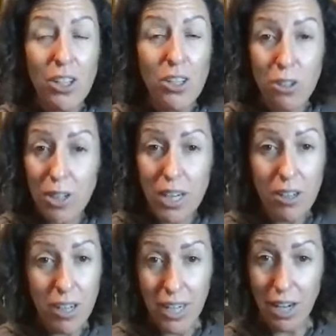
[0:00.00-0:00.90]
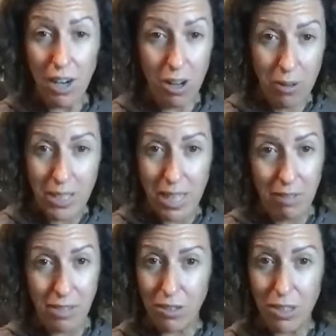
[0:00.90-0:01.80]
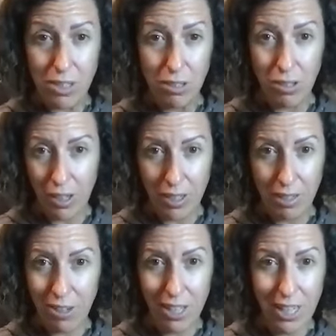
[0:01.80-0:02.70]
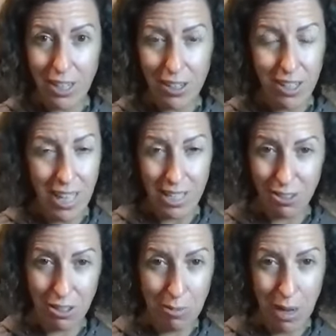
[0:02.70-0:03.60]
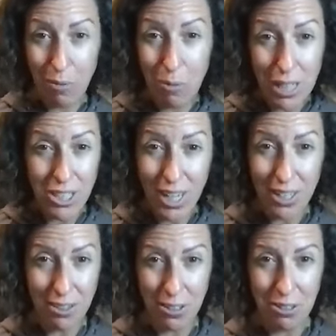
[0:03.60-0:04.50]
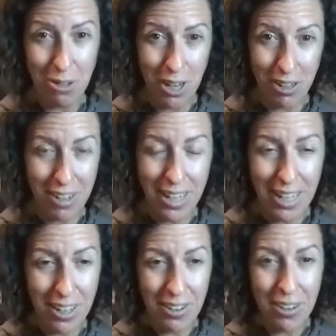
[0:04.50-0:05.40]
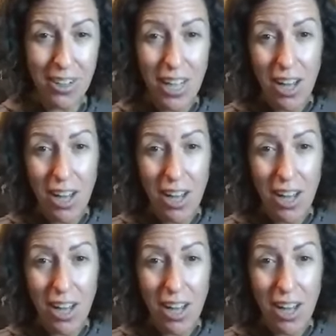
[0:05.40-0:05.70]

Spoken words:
you're going to always have students who learn differently in your classroom, which I know you already know.